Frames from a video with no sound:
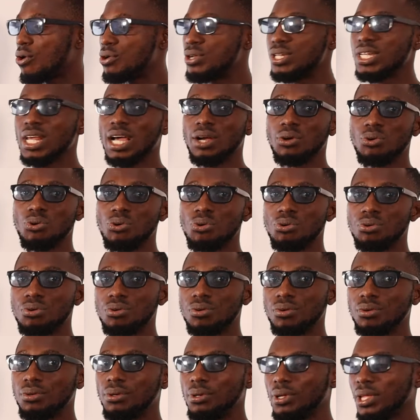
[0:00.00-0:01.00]
undergo.
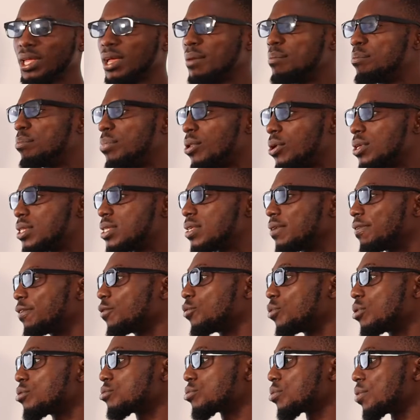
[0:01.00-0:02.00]
Okay, but if
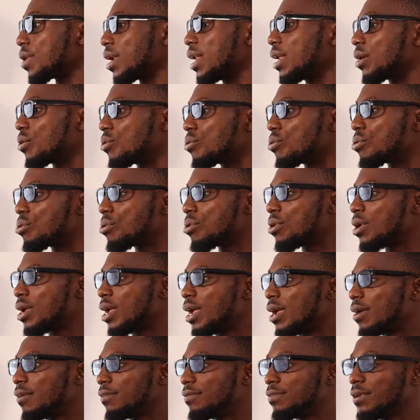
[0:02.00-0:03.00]
you want to really go
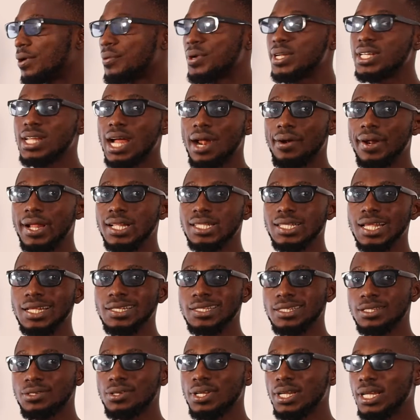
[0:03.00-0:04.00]
very direct
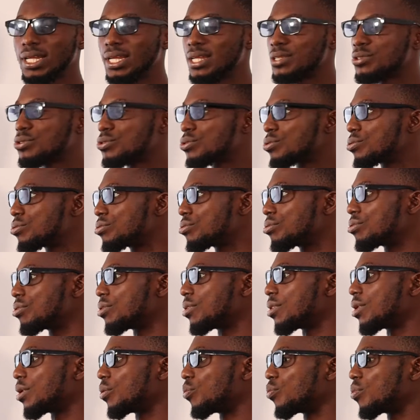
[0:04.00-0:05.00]
and strictly to
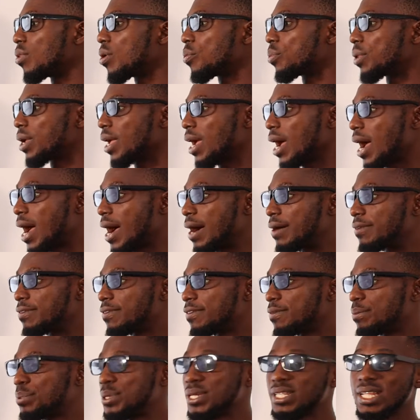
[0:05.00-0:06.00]
what we
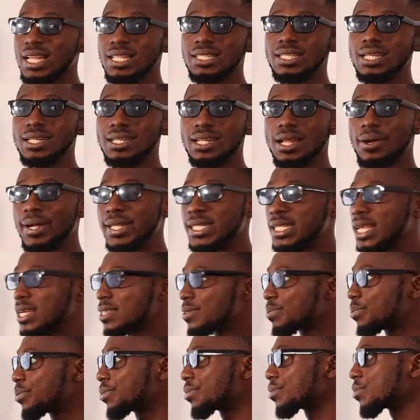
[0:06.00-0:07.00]
have presented in our
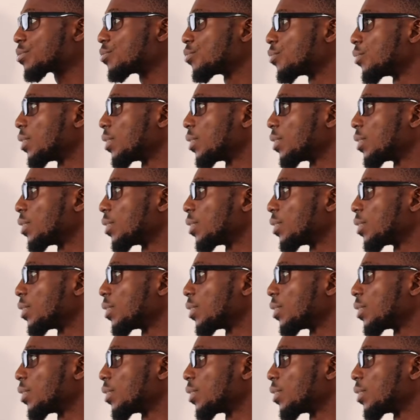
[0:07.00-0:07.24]
textbooks, we